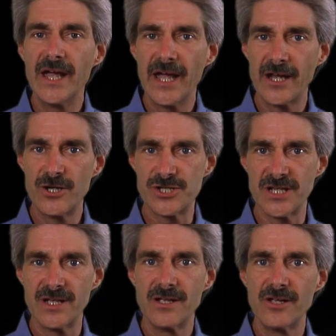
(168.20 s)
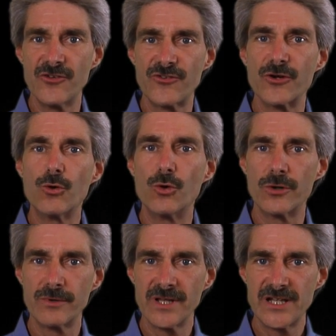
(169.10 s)
energy is the core
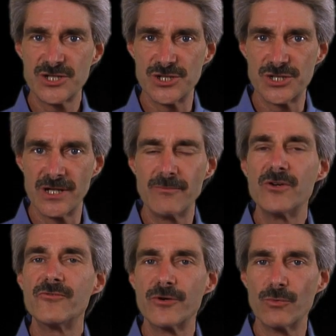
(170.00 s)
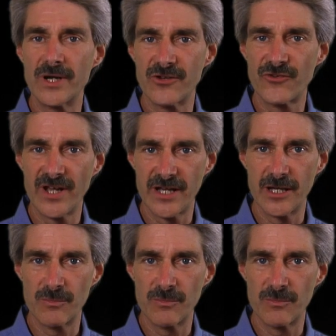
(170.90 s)
relationship for what is taking